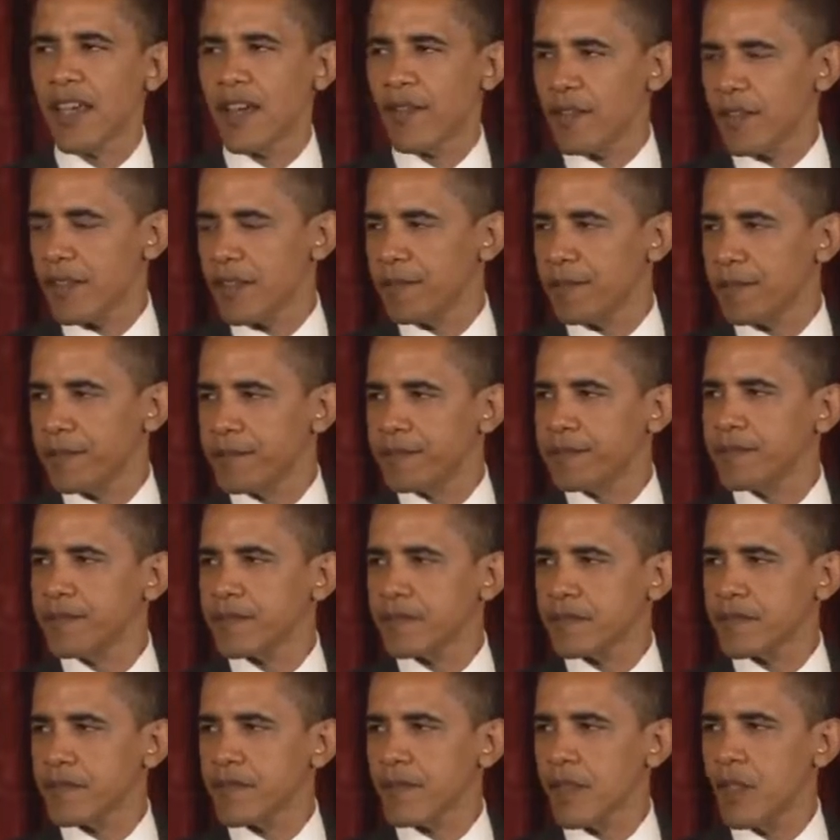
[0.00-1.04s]
Africa
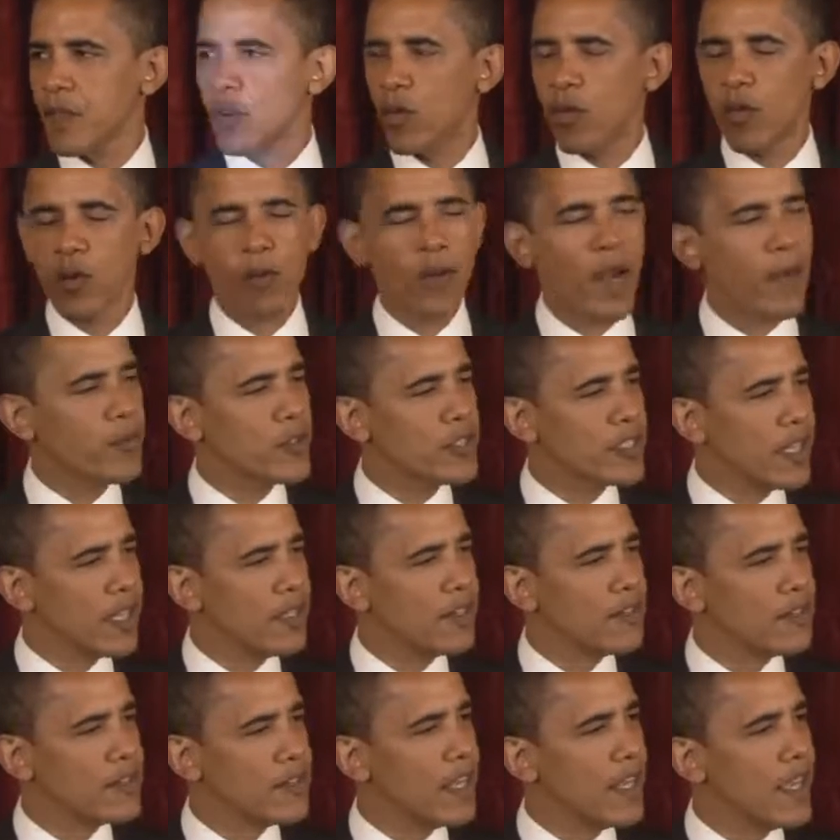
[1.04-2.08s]
who were
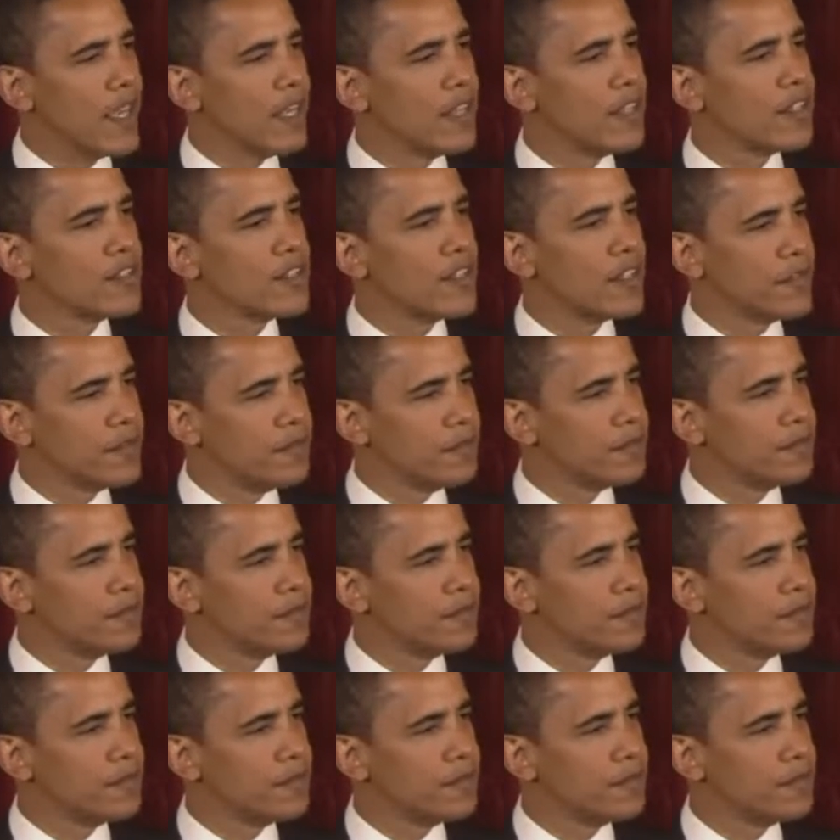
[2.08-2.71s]
representatives of the ANC